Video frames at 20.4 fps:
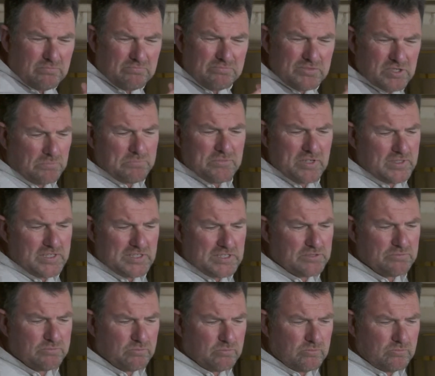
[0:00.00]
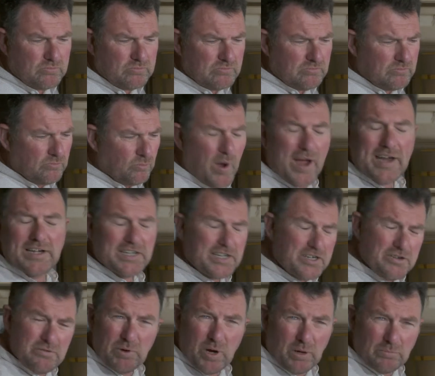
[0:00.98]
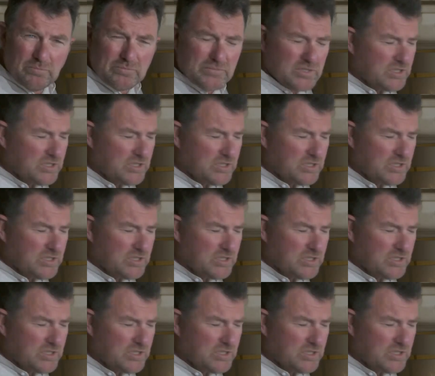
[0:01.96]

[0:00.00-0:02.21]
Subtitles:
something that's winding you up,